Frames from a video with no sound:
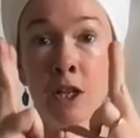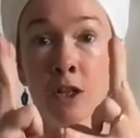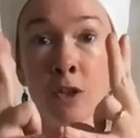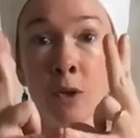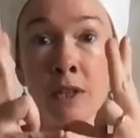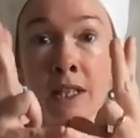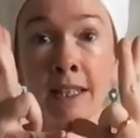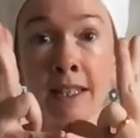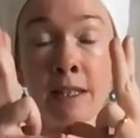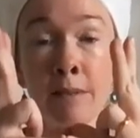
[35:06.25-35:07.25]
So this
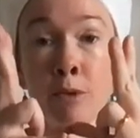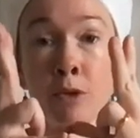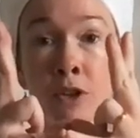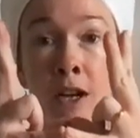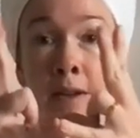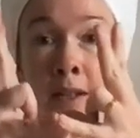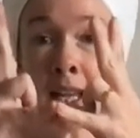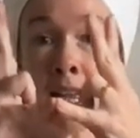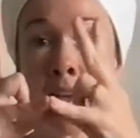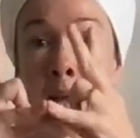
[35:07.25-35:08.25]
is the mudra,
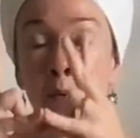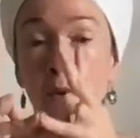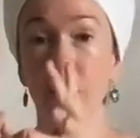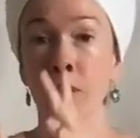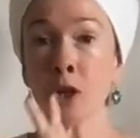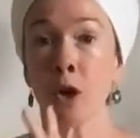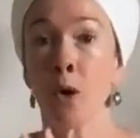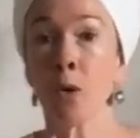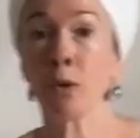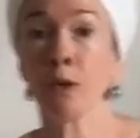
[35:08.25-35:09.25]
and we're going to
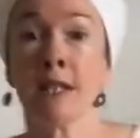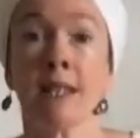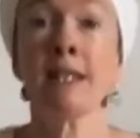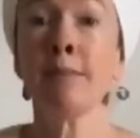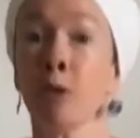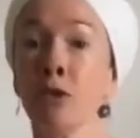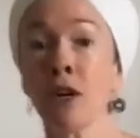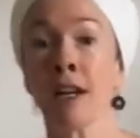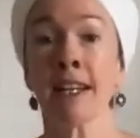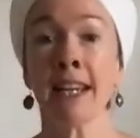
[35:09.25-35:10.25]
hold this
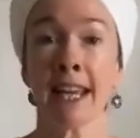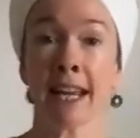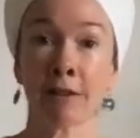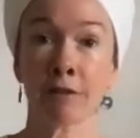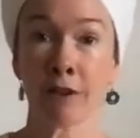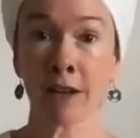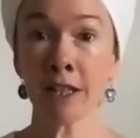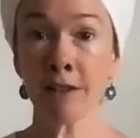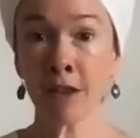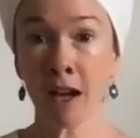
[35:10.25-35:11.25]
mudra in
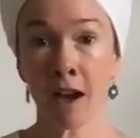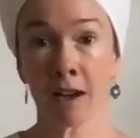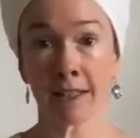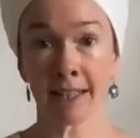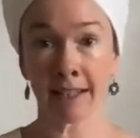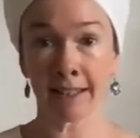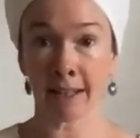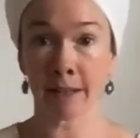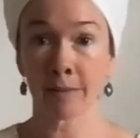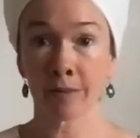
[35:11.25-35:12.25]
front of the heart
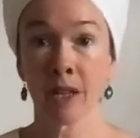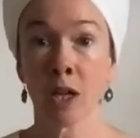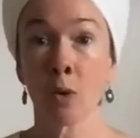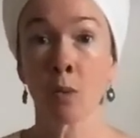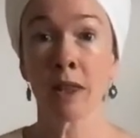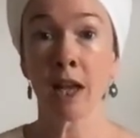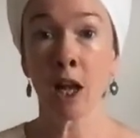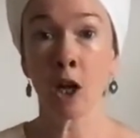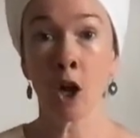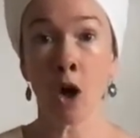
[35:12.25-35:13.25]
center with
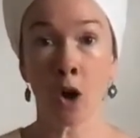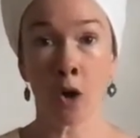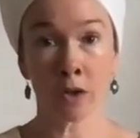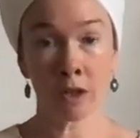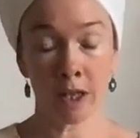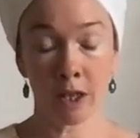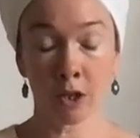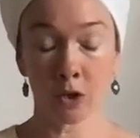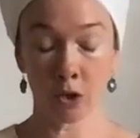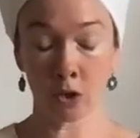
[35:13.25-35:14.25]
a long,
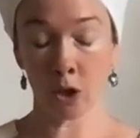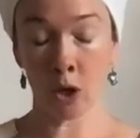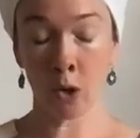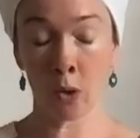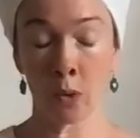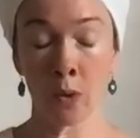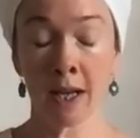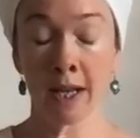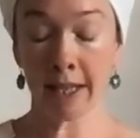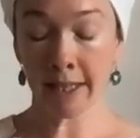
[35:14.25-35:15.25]
slow,
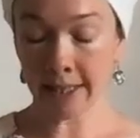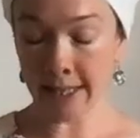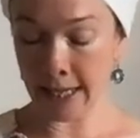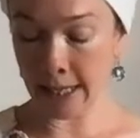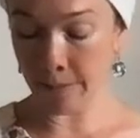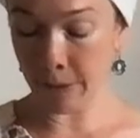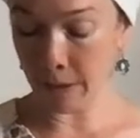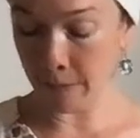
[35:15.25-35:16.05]
deep